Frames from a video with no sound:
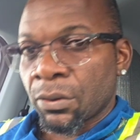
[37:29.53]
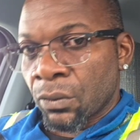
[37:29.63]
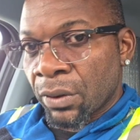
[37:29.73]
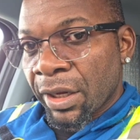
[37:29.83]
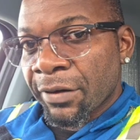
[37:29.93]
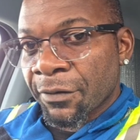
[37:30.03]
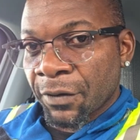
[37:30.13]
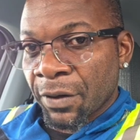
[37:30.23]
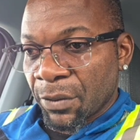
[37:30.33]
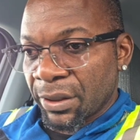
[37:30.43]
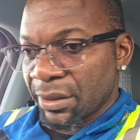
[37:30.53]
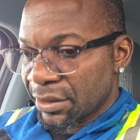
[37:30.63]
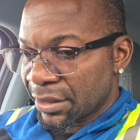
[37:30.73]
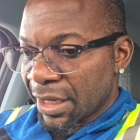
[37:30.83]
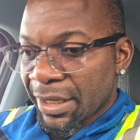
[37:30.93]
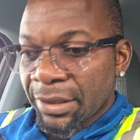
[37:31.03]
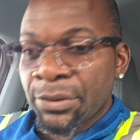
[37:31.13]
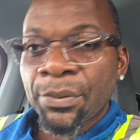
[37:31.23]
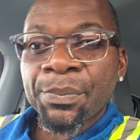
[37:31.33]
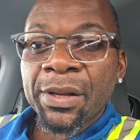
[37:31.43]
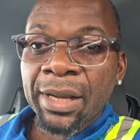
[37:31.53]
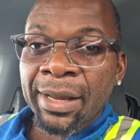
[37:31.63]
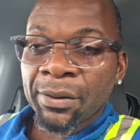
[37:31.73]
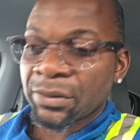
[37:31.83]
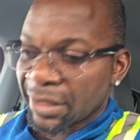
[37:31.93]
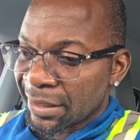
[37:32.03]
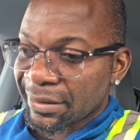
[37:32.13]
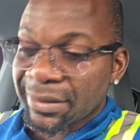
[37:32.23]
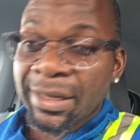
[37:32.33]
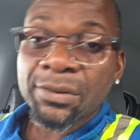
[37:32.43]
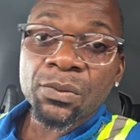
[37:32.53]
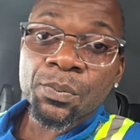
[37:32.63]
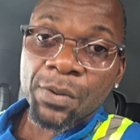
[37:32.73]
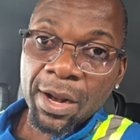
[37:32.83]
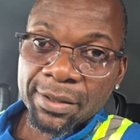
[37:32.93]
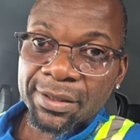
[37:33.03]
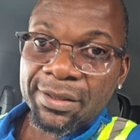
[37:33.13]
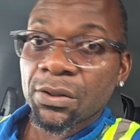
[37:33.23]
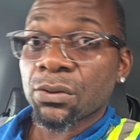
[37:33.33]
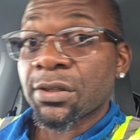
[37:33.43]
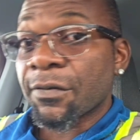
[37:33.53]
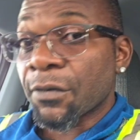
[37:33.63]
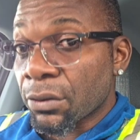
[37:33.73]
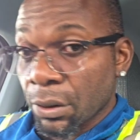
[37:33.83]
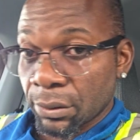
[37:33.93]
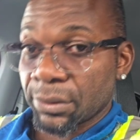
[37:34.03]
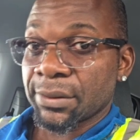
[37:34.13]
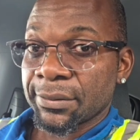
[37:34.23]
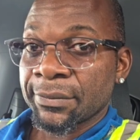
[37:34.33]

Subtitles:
You get the free money, take a little bit out and start to practice, because if you don't,